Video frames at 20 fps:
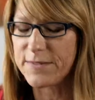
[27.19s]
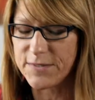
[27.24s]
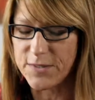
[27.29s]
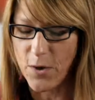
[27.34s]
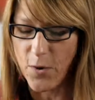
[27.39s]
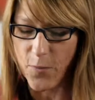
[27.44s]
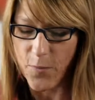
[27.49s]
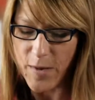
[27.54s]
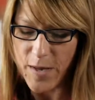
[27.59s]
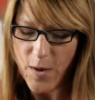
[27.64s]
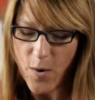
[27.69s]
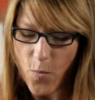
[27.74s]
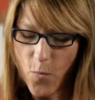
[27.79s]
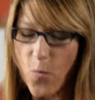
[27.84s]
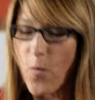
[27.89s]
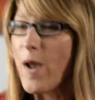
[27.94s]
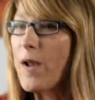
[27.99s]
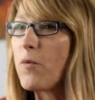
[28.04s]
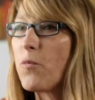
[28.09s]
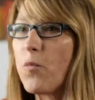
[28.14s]
So
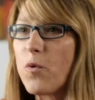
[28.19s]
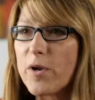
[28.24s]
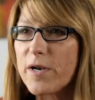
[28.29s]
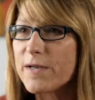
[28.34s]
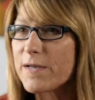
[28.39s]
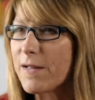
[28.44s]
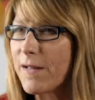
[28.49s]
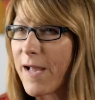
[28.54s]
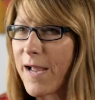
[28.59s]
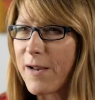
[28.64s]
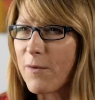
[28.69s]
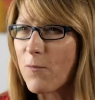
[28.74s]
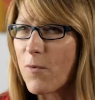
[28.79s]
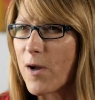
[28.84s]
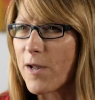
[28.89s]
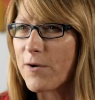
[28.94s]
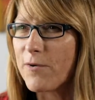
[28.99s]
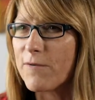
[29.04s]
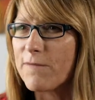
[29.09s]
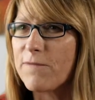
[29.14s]
when would a client
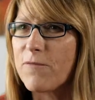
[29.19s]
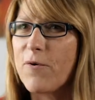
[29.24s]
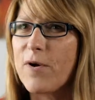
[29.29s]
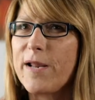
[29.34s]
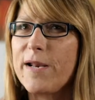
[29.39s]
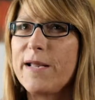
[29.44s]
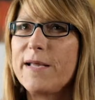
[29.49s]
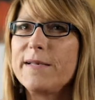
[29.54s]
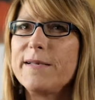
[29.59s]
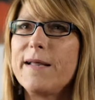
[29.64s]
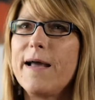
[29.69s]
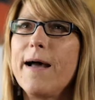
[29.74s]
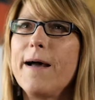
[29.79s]
want to avoid it?